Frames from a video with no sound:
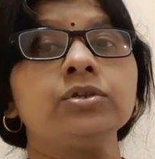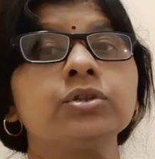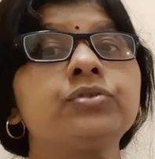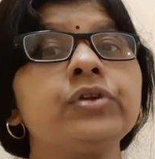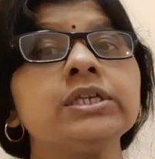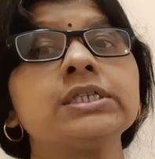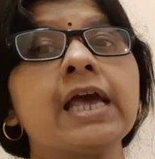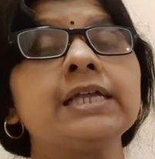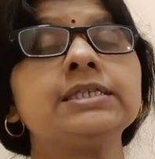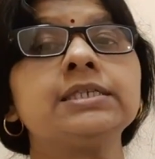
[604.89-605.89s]
So three
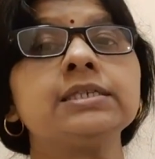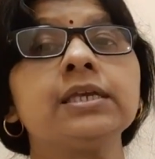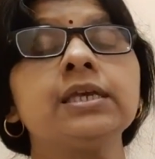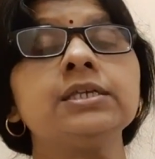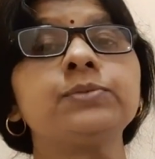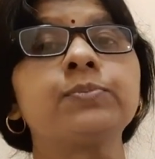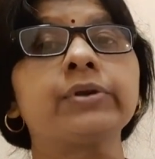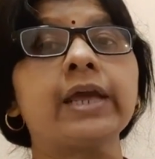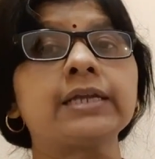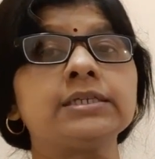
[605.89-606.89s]
sides he is
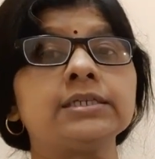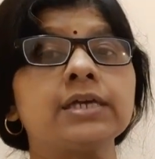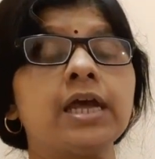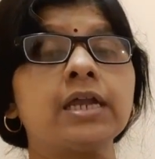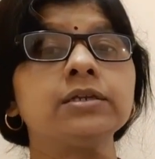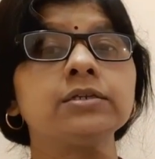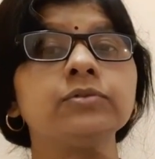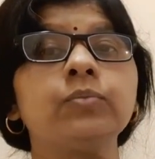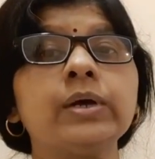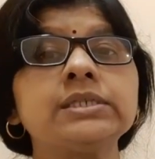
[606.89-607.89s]
protected, and
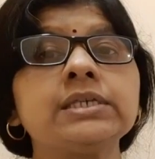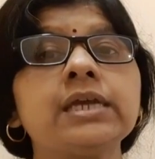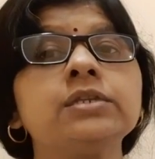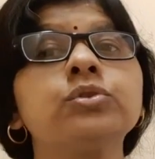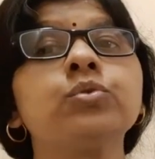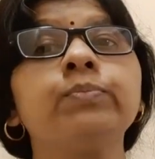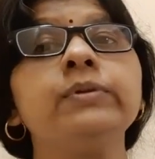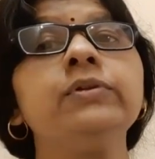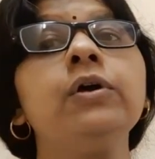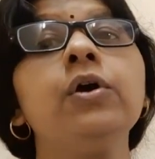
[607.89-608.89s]
one side is
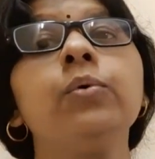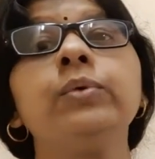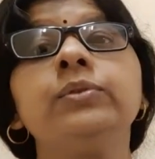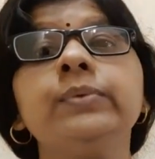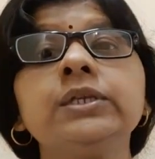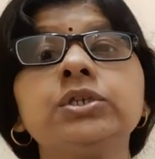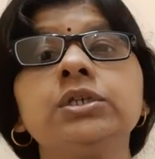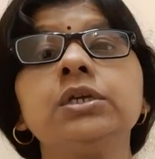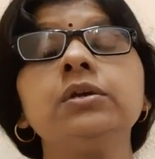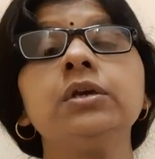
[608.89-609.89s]
open, with which
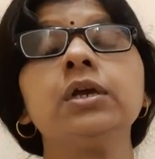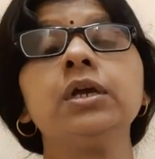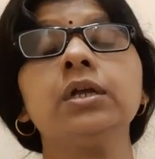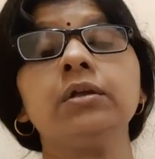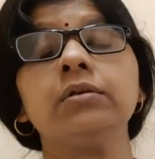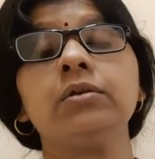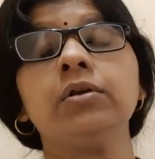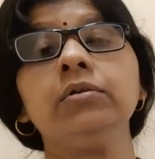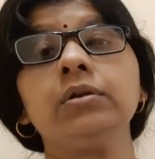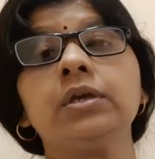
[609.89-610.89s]
he he
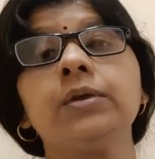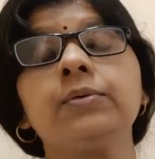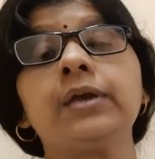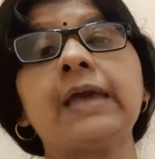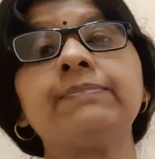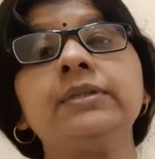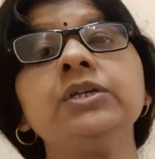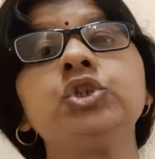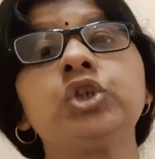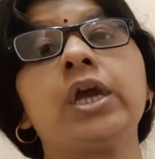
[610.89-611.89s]
kept
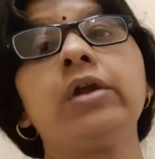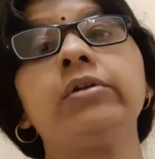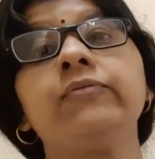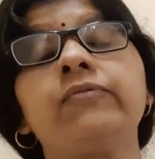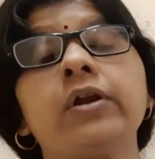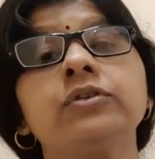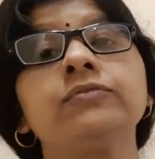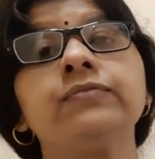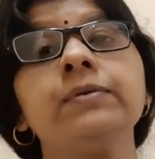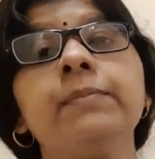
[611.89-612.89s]
the chair in front
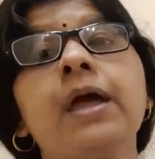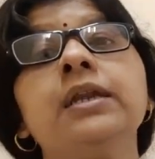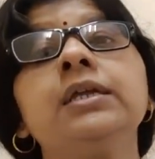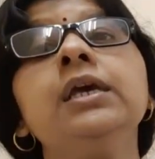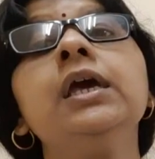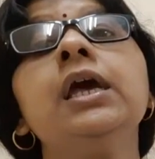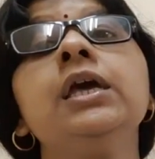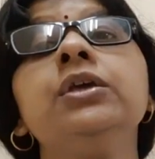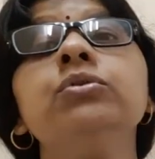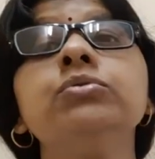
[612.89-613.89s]
of him and he
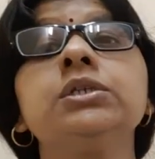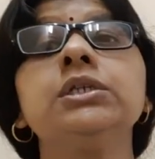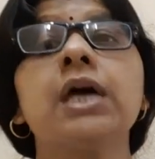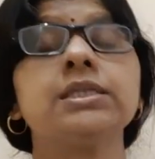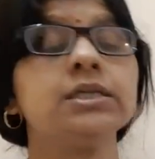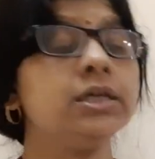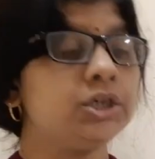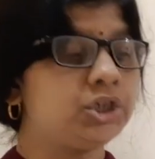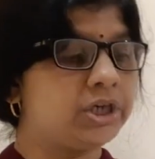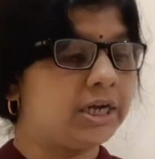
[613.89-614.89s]
used it as a
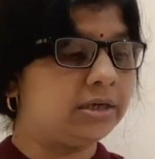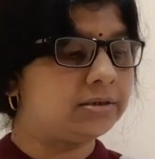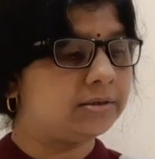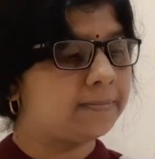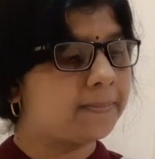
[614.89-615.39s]
shield.